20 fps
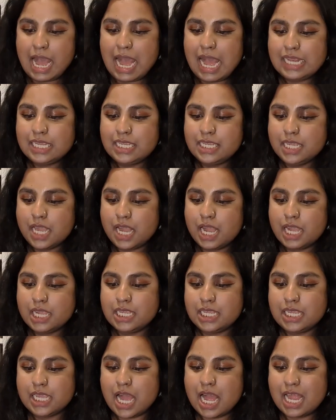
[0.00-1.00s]

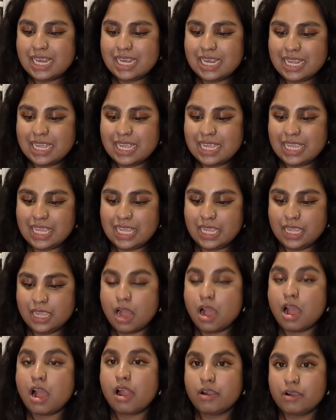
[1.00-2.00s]
Hanya
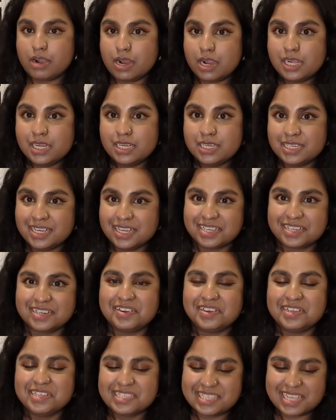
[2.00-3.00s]
Yanagihara. I
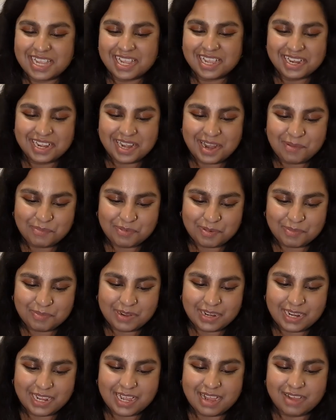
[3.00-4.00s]
can't say her name
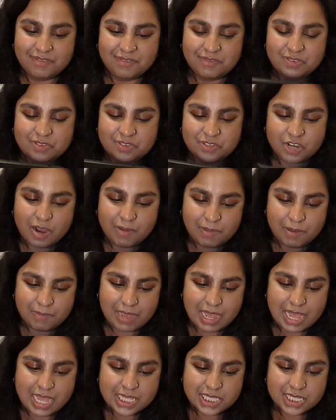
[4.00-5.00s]
properly. I've tried my
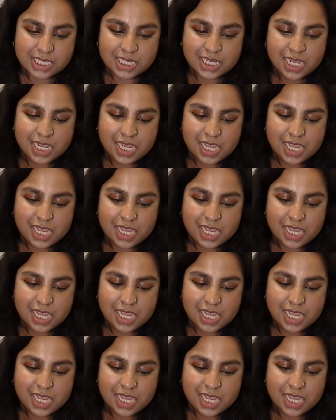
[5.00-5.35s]
best.